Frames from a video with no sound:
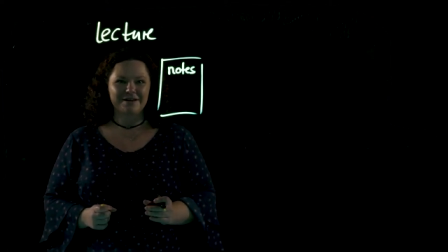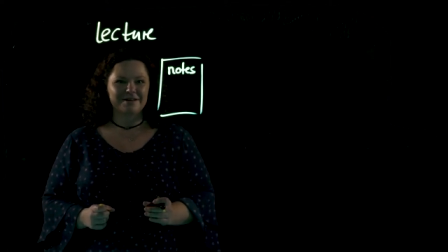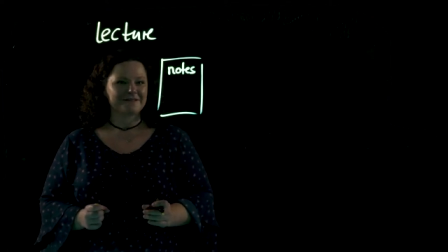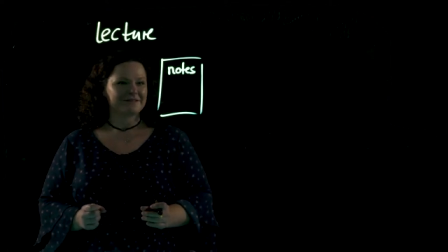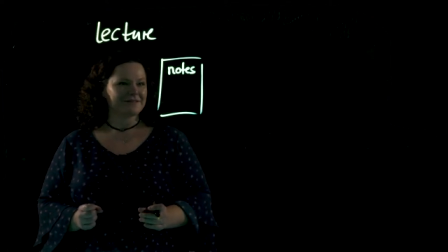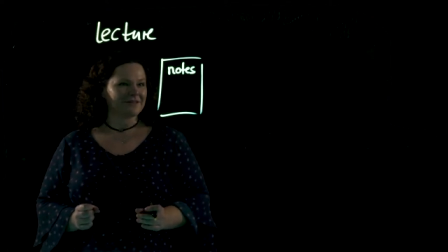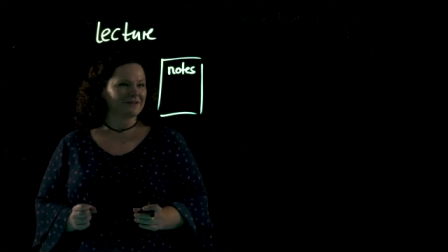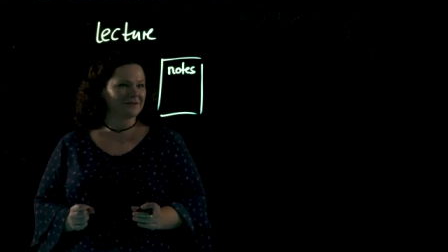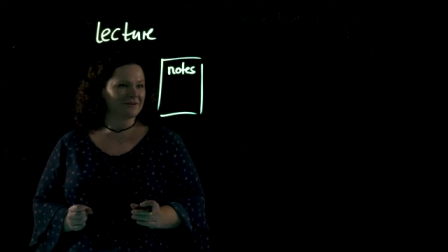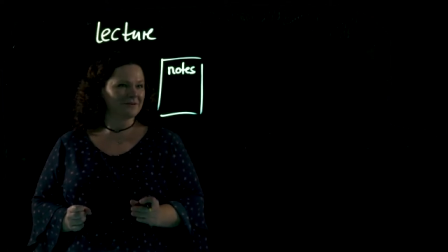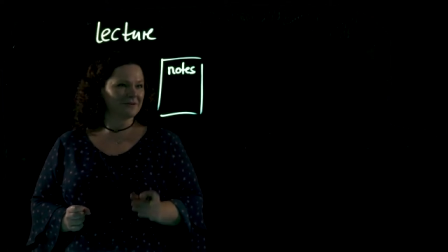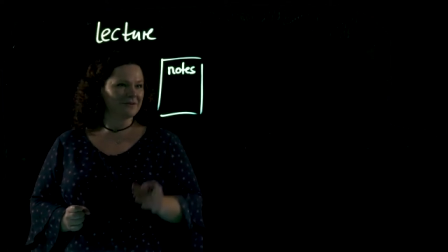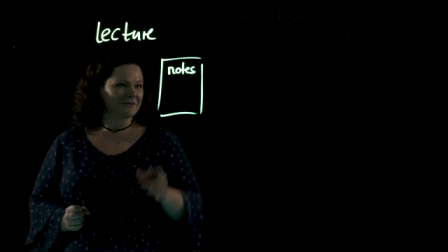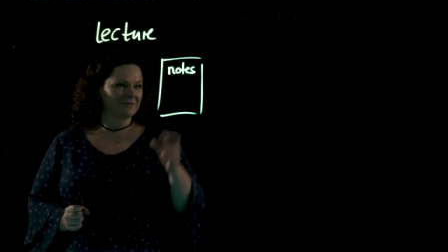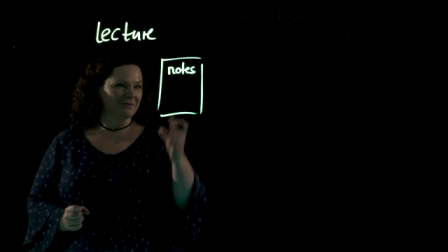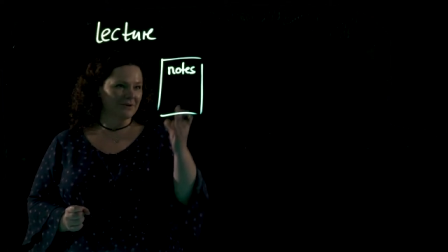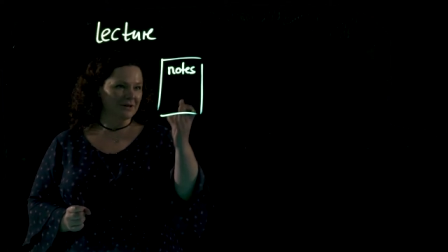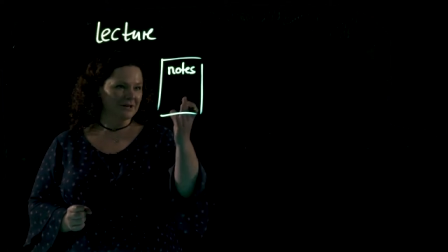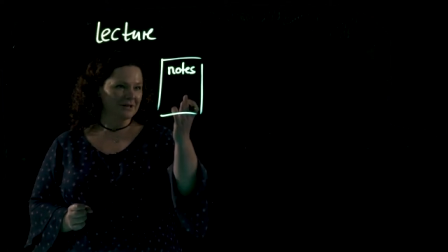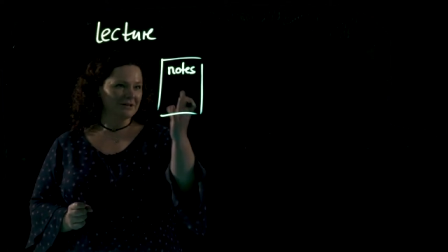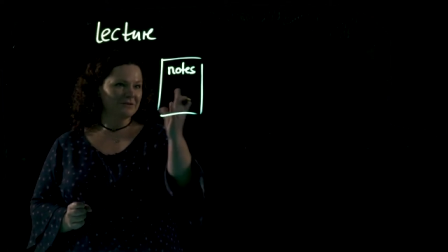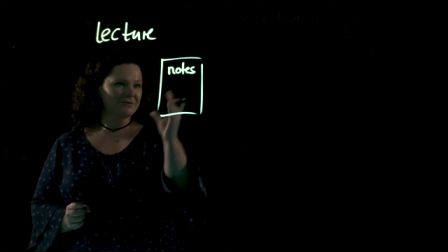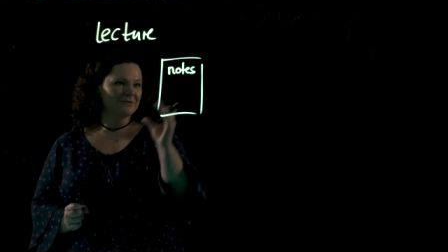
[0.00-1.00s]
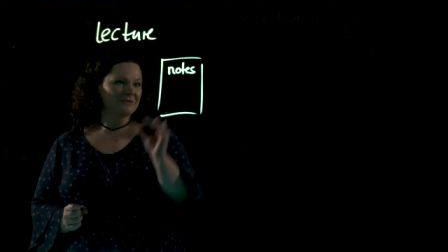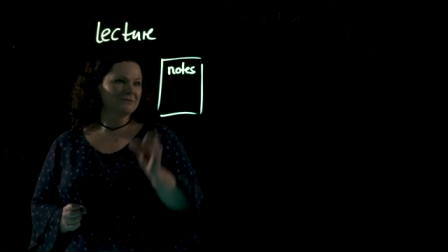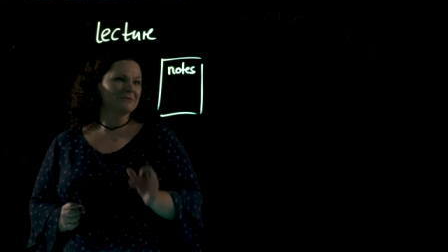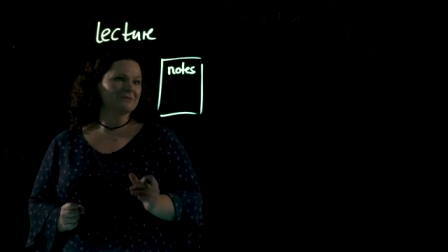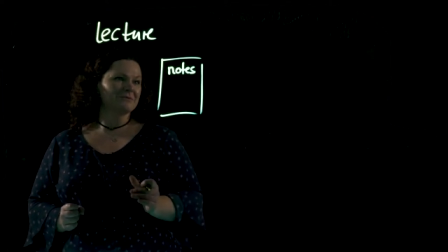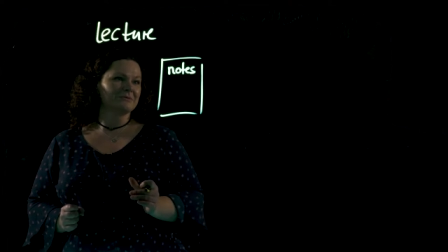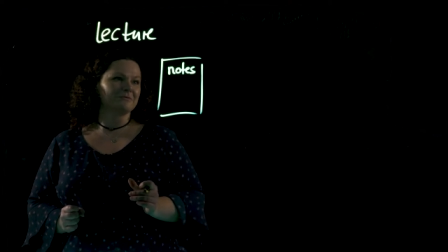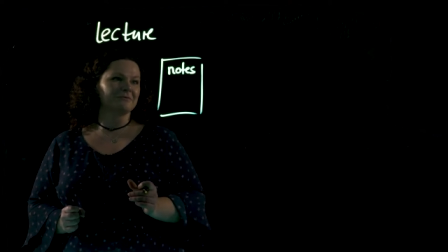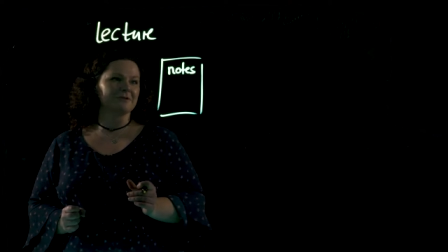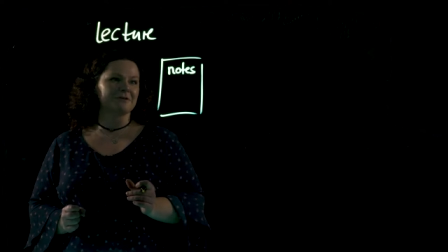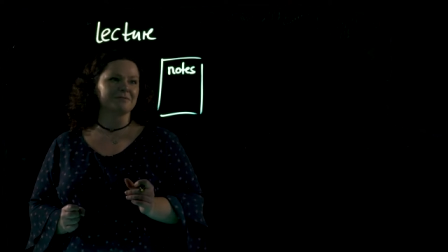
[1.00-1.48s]
So what do I
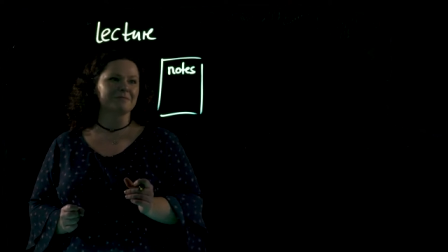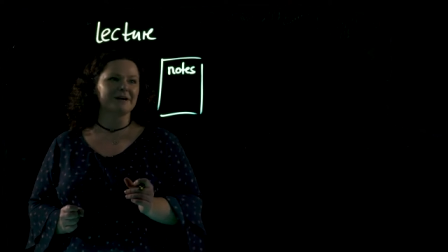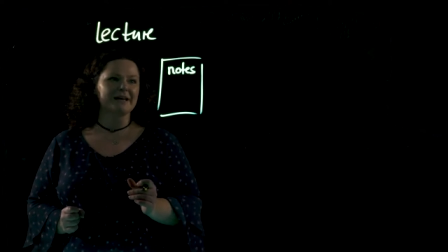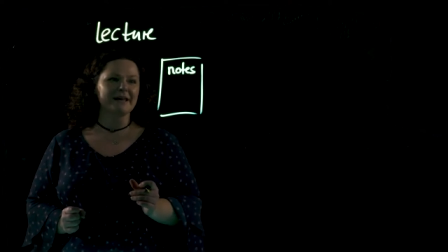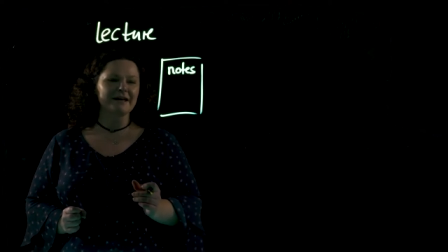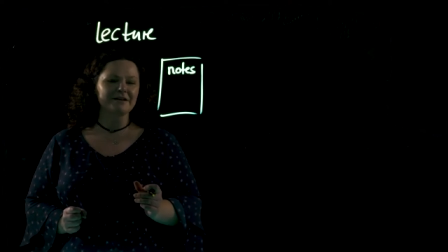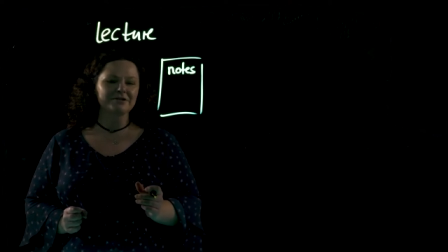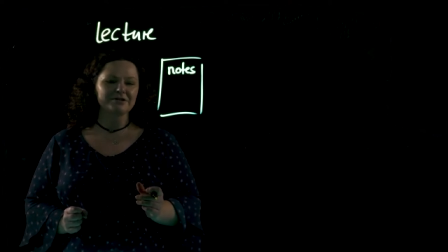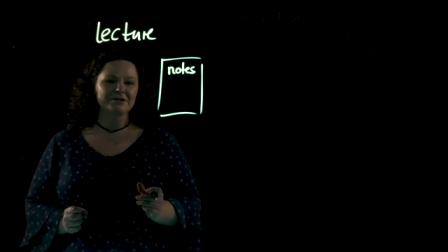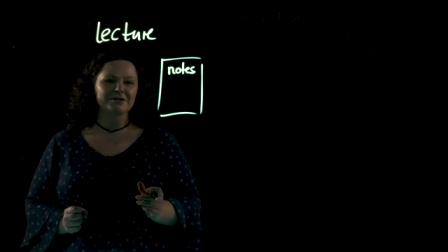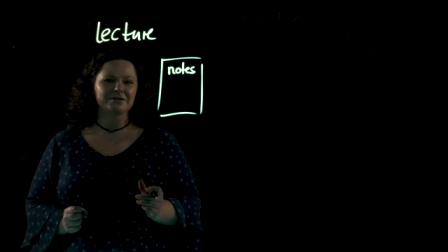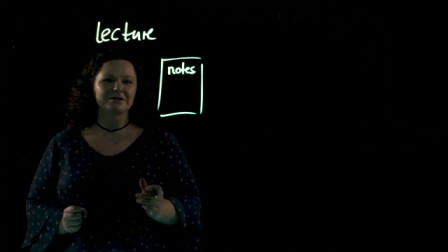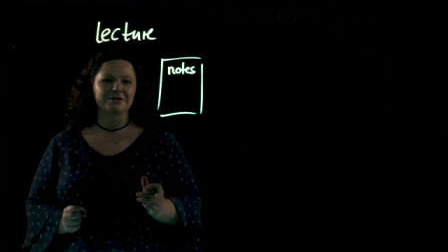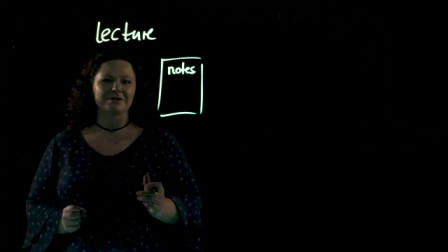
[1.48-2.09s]
do with my lecture